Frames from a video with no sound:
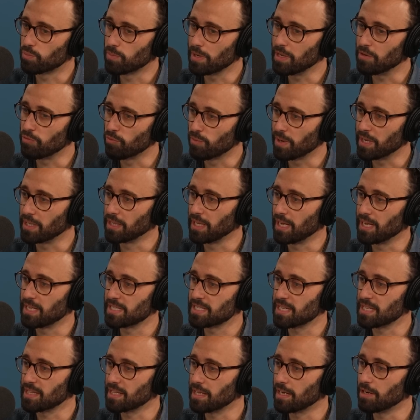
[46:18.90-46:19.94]
in
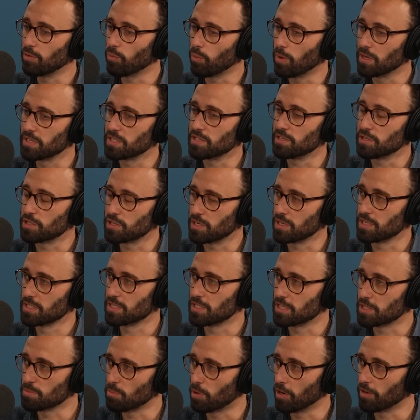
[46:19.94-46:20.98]
realizing that it wasn't just
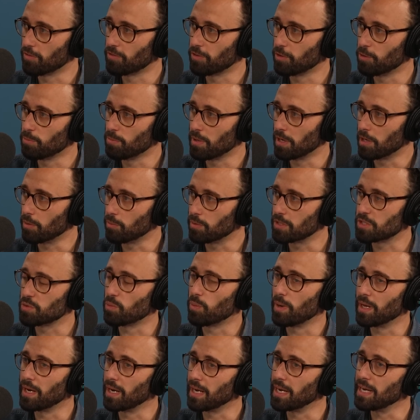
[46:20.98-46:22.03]
the smartphone, but it was
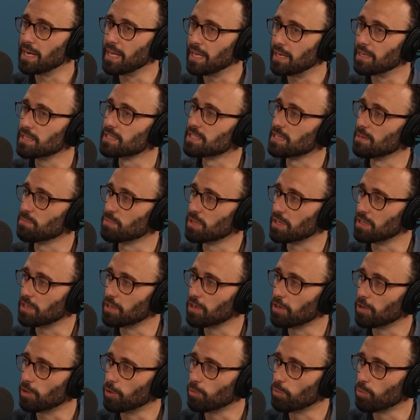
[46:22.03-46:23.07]
when I needed something to
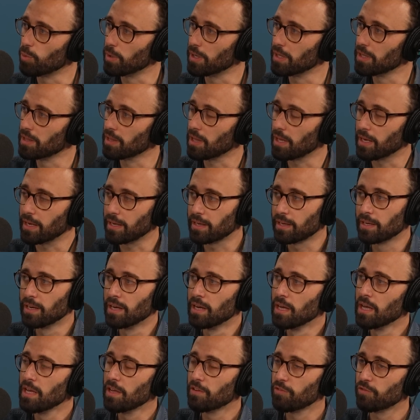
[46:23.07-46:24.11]
cope with, like
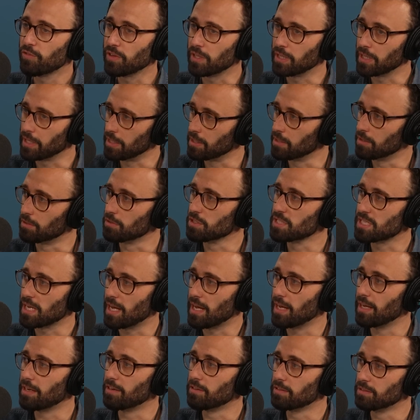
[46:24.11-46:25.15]
feeling a little
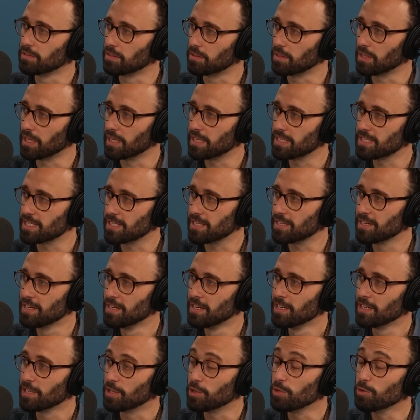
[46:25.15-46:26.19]
sad or a little lazy.
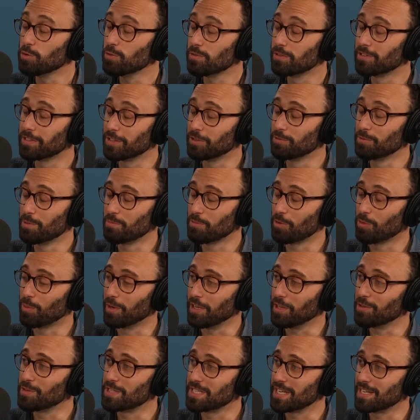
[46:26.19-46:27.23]
Do you remember
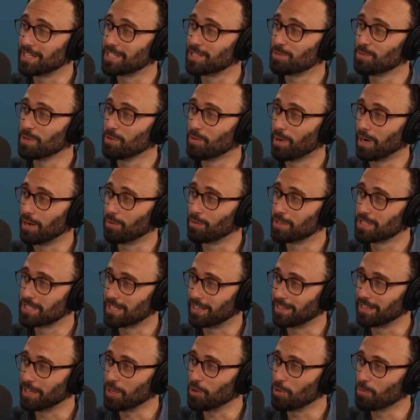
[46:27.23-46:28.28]
what you said to me when I was
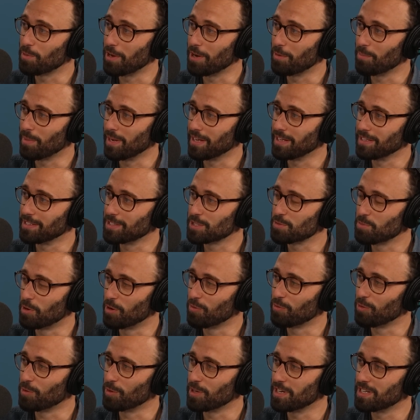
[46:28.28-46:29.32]
telling you about my
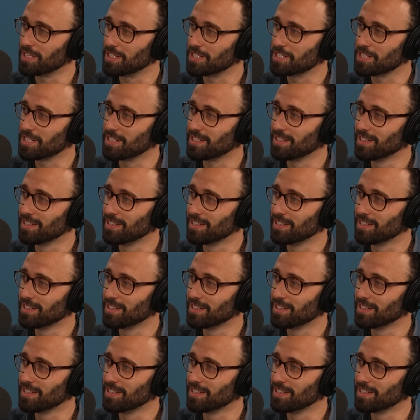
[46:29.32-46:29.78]
smartphone addiction?